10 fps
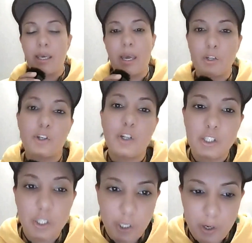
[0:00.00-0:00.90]
and you're
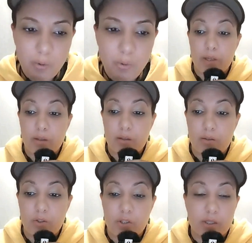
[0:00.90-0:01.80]
good to go
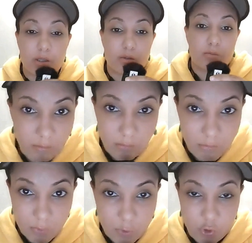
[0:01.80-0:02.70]
with just
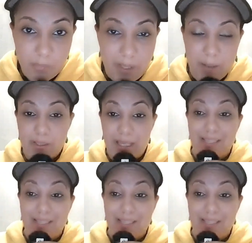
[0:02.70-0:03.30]
Streamlabs.